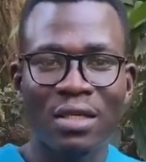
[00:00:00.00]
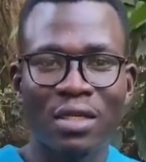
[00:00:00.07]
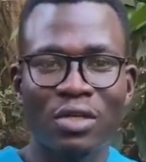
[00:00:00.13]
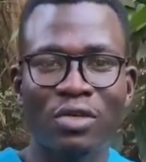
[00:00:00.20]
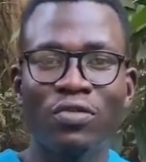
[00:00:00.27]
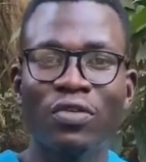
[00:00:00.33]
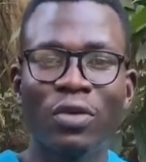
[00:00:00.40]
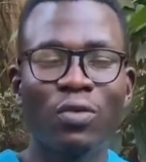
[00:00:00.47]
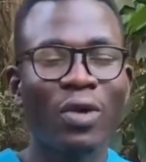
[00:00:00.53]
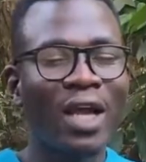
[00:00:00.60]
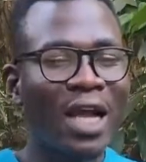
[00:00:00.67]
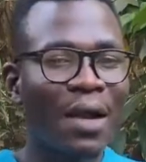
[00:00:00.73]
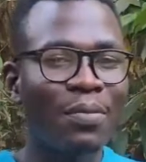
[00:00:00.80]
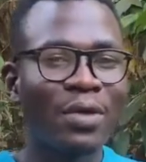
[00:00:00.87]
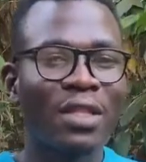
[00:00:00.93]
You even wake
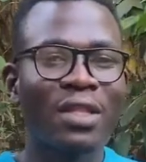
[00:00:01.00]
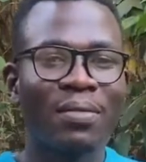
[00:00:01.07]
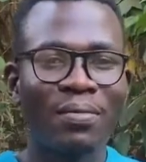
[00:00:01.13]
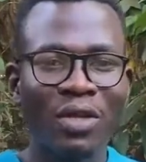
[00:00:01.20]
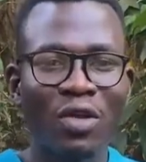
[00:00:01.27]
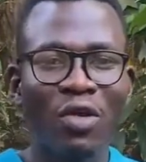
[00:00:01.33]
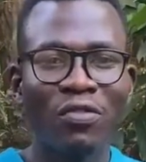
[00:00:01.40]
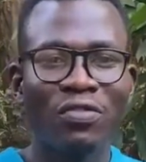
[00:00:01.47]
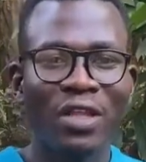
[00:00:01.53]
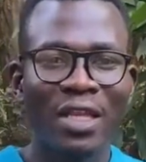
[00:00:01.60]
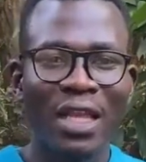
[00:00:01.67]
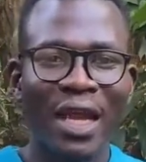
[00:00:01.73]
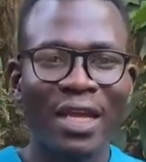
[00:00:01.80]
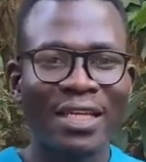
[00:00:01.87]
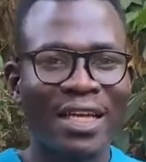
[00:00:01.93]
up in the middle of the
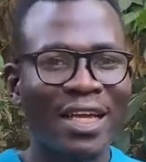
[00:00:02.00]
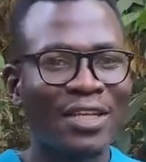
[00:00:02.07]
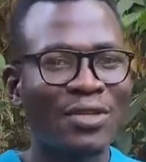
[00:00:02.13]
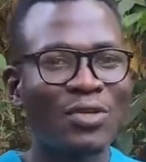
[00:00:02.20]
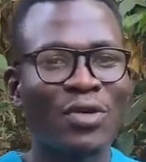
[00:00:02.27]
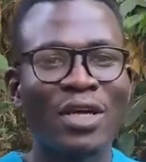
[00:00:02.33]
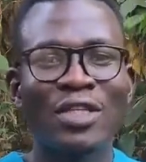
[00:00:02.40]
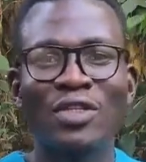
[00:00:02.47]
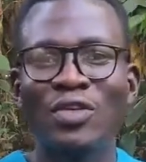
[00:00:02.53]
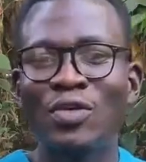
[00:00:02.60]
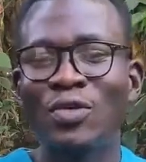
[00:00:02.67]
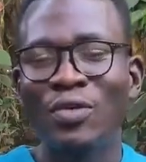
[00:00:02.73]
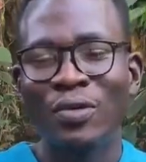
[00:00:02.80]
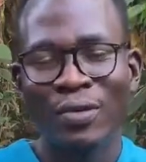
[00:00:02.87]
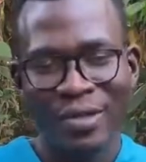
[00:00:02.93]
night and you want
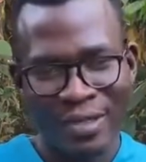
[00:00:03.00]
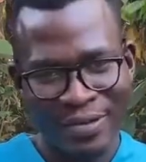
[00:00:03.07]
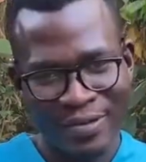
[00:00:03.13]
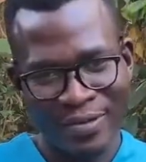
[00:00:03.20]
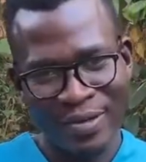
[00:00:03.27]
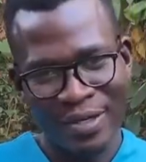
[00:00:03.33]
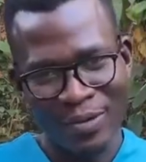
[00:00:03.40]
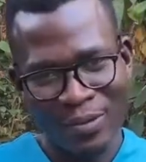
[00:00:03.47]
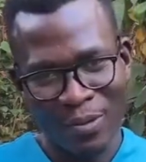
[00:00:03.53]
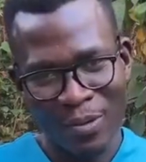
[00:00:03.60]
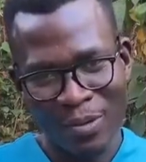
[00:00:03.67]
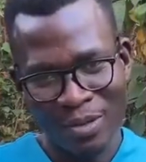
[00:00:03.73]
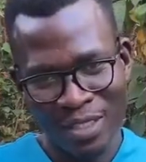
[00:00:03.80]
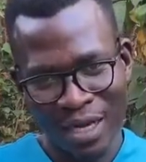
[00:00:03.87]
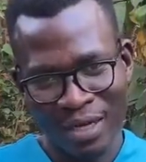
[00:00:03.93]
to drink
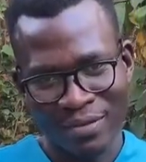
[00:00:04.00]
water.